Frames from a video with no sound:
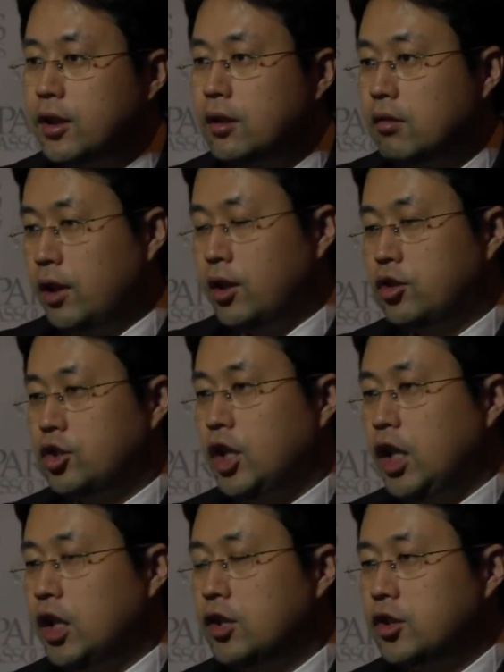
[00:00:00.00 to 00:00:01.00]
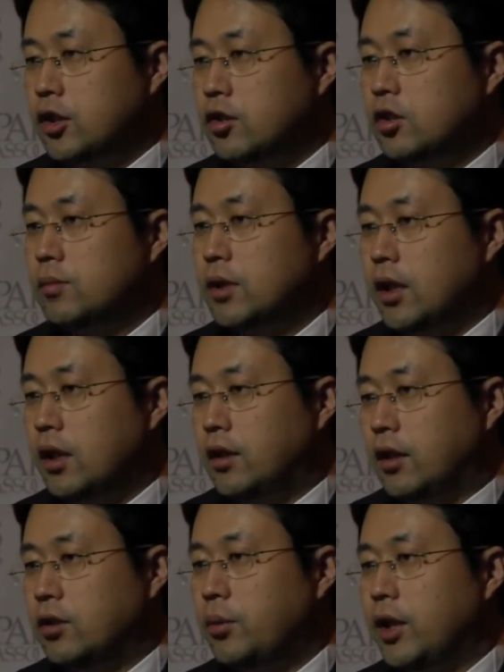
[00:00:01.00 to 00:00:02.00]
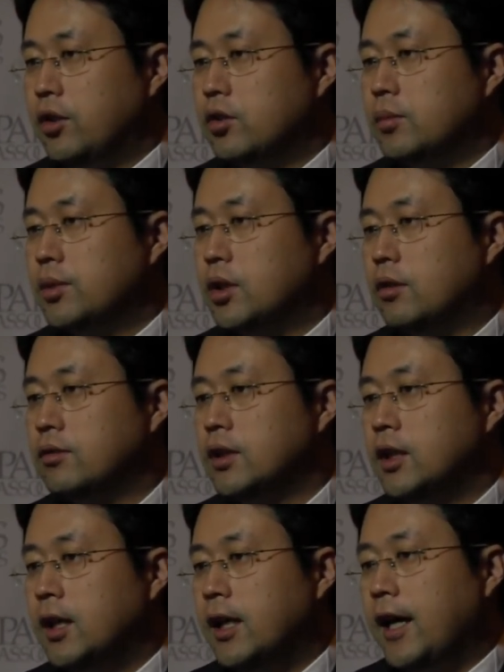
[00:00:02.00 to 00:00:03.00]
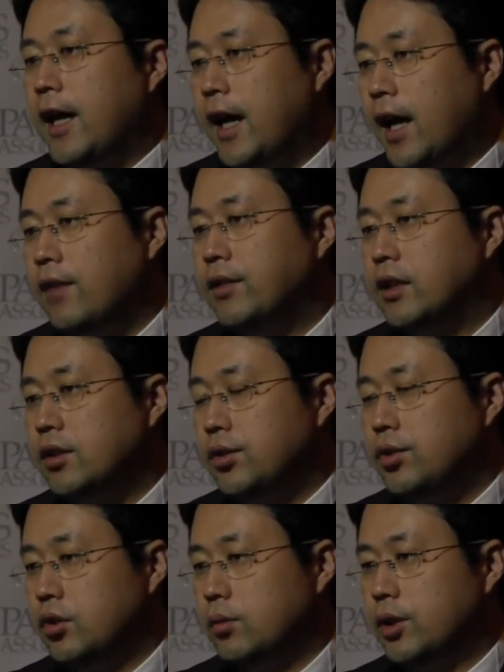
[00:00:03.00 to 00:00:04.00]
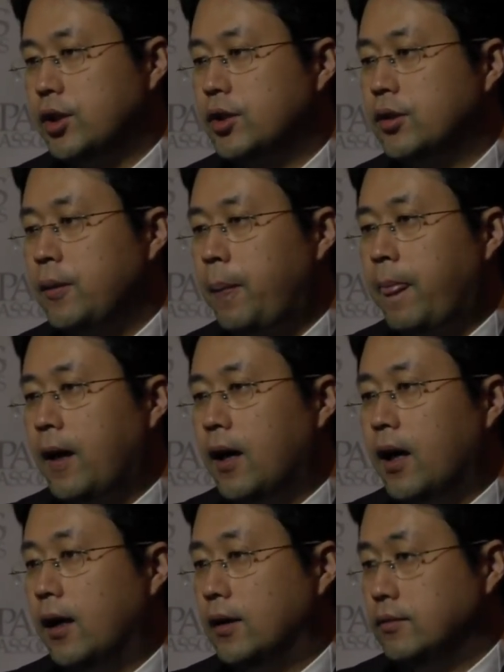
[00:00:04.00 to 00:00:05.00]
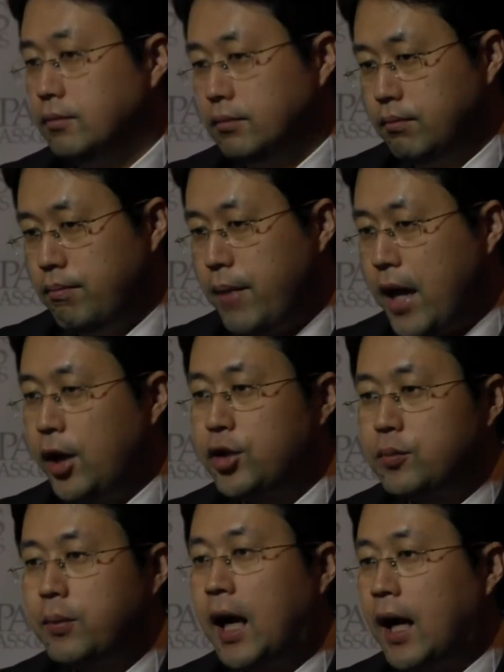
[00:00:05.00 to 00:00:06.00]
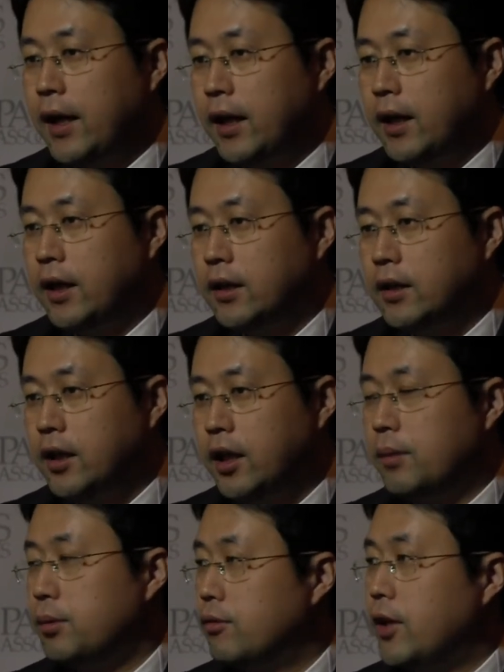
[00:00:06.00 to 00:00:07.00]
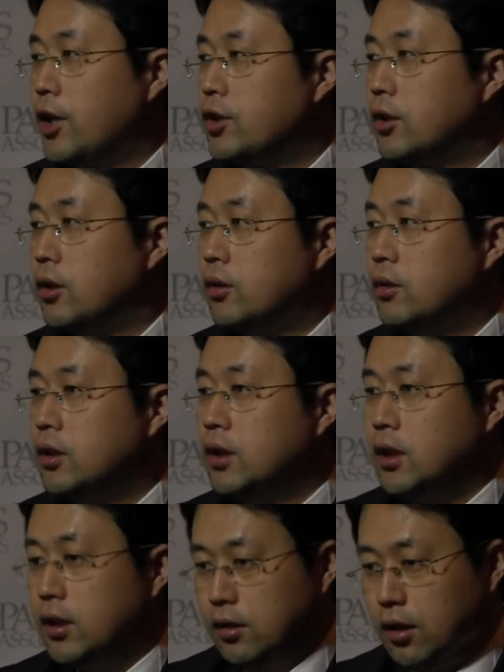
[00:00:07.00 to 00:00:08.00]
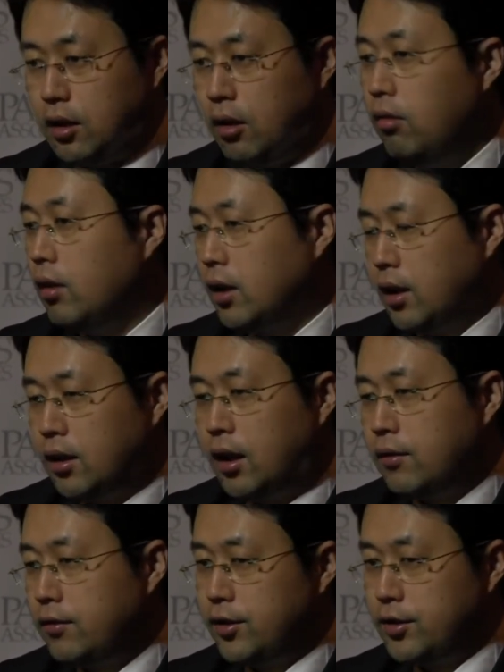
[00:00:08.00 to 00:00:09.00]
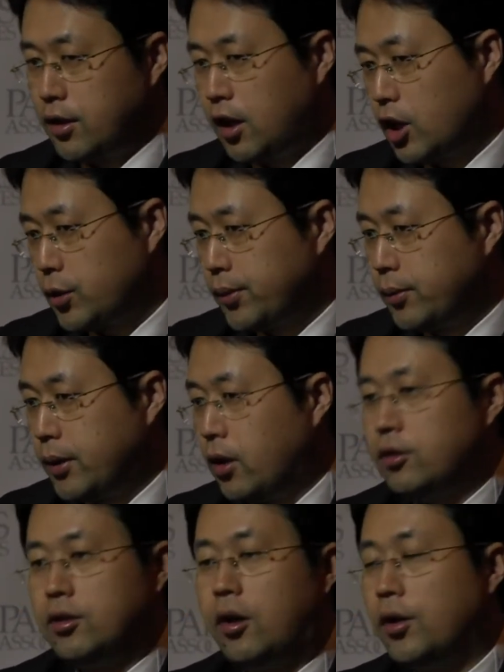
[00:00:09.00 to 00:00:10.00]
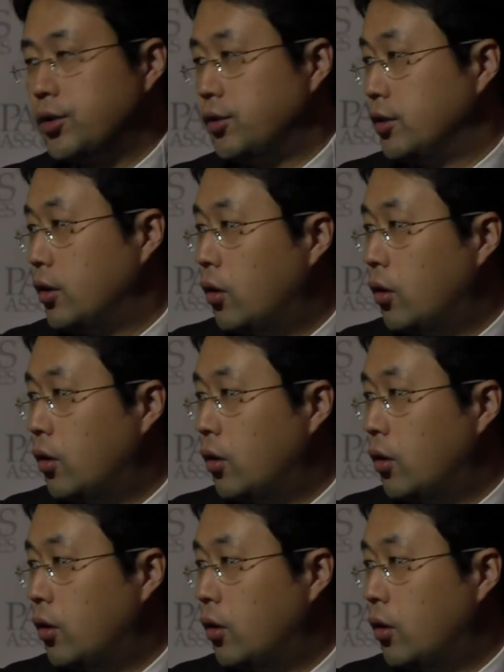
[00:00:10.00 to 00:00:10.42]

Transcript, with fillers: a great change in, terms, in, in the way in terms of having consumers um, managed by a care professional, not only in office, in hospital, but also in the